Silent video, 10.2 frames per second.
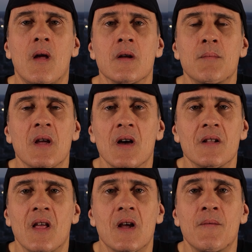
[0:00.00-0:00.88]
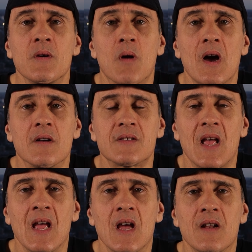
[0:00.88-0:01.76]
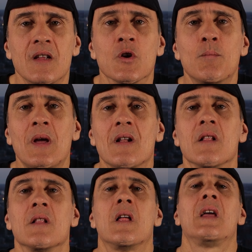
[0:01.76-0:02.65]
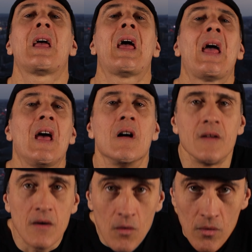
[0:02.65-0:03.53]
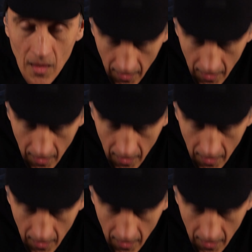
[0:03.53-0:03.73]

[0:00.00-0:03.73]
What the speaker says: You're behind like a few riders and you're pedaling like hell. You're going